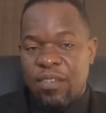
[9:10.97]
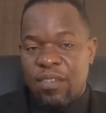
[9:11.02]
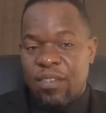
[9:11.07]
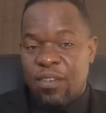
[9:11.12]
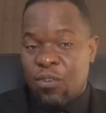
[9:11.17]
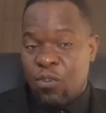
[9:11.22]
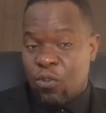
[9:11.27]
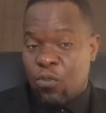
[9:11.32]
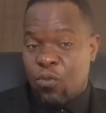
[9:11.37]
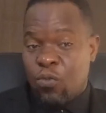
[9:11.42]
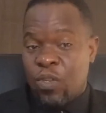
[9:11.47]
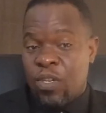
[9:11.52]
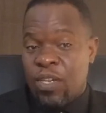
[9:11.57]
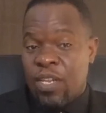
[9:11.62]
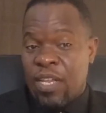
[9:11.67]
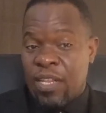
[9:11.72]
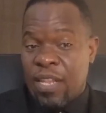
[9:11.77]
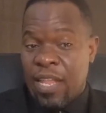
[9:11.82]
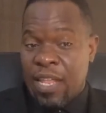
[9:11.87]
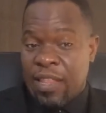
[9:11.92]
Not knowing
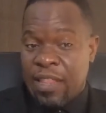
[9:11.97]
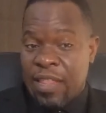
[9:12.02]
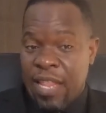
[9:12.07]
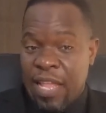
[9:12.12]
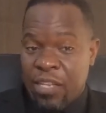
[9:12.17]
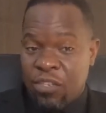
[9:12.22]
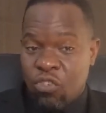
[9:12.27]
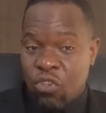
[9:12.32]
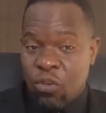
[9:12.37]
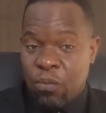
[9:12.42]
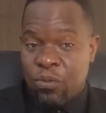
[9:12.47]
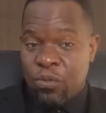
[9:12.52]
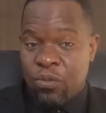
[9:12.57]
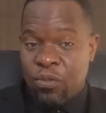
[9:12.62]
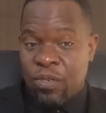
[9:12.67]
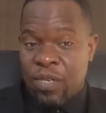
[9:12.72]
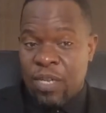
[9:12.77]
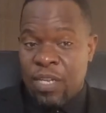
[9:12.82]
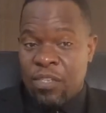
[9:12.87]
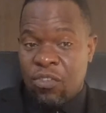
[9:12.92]
that that last
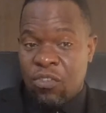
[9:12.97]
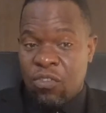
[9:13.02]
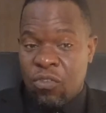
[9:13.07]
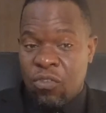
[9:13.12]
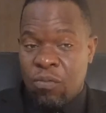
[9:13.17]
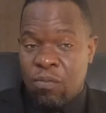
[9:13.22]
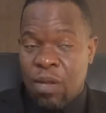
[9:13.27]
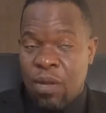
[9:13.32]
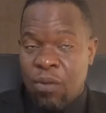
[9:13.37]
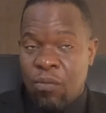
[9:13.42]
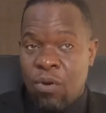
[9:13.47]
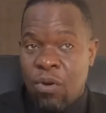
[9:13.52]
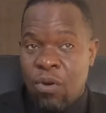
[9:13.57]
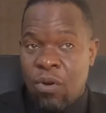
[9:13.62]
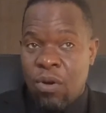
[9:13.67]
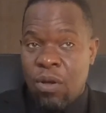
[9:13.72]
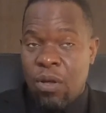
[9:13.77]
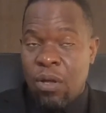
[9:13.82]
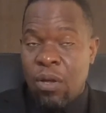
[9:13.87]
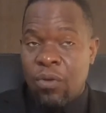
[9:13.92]
option, that number
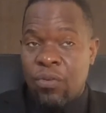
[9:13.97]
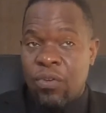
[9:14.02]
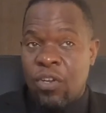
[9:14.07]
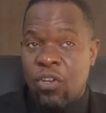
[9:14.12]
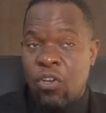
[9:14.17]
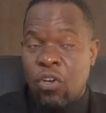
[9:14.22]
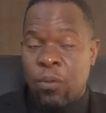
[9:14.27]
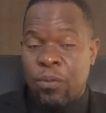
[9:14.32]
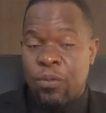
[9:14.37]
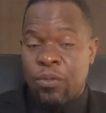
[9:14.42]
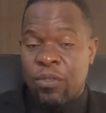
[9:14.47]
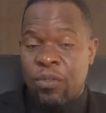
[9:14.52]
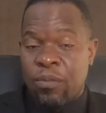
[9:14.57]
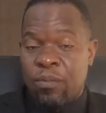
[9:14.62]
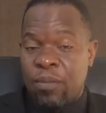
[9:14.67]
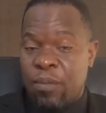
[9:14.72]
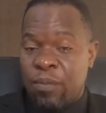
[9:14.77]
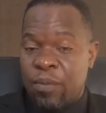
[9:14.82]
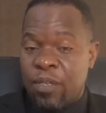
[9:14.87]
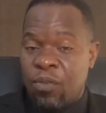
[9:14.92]
100 option,
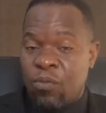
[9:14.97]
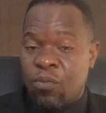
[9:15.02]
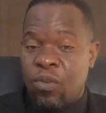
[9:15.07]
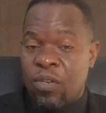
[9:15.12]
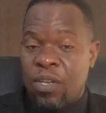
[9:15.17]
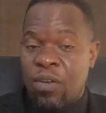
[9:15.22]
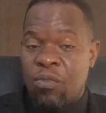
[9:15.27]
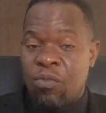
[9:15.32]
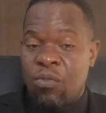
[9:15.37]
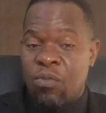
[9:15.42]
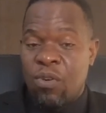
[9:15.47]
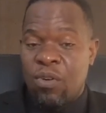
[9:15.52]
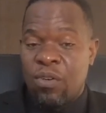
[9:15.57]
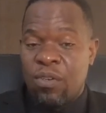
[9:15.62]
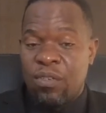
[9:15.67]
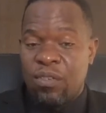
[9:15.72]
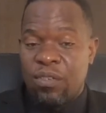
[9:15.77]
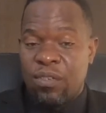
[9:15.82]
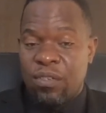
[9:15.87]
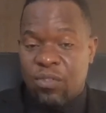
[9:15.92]
may be the one that will work.
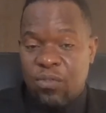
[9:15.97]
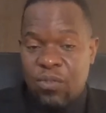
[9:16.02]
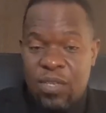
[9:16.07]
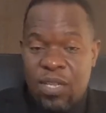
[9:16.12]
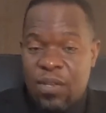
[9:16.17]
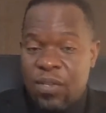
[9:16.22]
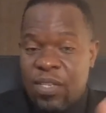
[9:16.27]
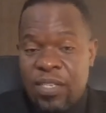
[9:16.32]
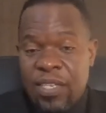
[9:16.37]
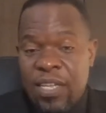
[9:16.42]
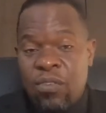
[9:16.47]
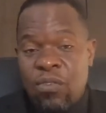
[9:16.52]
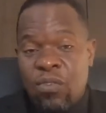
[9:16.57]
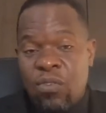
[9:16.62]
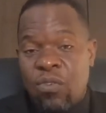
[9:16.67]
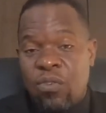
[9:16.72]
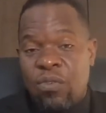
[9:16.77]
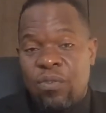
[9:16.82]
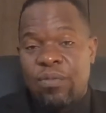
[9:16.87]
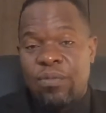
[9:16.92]
So now they tell you
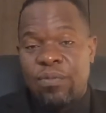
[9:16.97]
no.